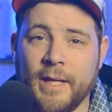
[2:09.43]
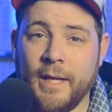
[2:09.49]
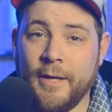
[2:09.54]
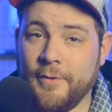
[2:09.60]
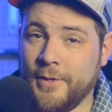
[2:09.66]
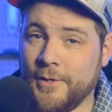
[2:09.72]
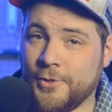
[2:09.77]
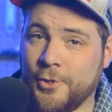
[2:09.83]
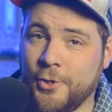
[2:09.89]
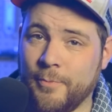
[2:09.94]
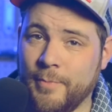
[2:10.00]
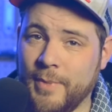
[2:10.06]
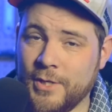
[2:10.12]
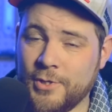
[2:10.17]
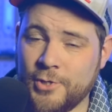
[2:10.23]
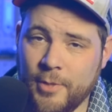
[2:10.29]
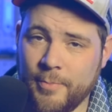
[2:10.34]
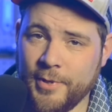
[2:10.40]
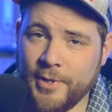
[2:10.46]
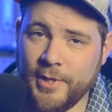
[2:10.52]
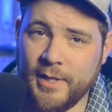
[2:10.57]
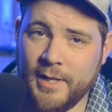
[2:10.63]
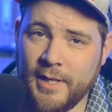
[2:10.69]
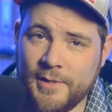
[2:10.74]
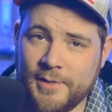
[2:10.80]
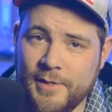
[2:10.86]
Now, this could be
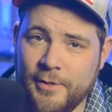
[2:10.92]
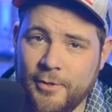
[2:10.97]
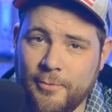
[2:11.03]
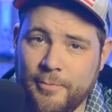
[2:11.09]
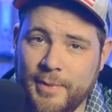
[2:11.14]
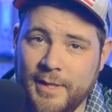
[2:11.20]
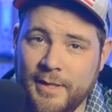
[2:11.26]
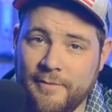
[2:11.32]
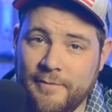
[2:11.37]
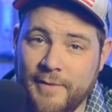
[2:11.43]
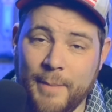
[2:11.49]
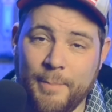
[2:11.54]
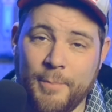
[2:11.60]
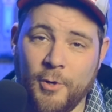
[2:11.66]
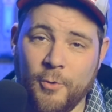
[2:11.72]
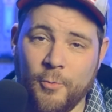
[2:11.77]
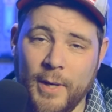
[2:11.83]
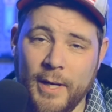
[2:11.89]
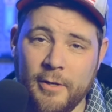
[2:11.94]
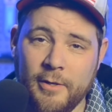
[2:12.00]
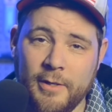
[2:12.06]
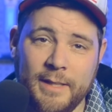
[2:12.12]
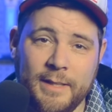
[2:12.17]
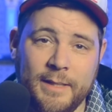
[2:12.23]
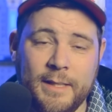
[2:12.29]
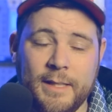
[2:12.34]
interpreted as either being
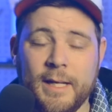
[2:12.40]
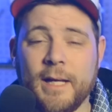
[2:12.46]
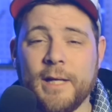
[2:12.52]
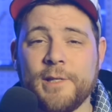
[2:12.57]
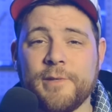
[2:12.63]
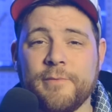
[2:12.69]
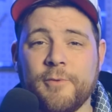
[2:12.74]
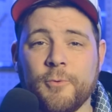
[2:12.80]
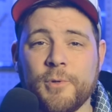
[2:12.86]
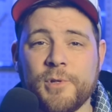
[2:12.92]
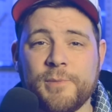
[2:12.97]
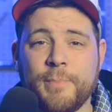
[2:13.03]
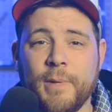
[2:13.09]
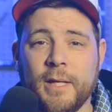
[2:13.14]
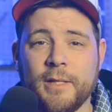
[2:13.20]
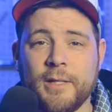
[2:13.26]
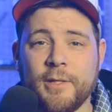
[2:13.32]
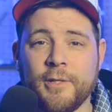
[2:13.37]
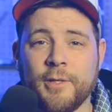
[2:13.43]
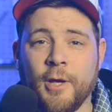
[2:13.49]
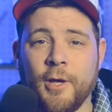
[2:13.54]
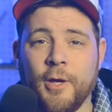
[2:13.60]
vaporware in the eyes of the respondent,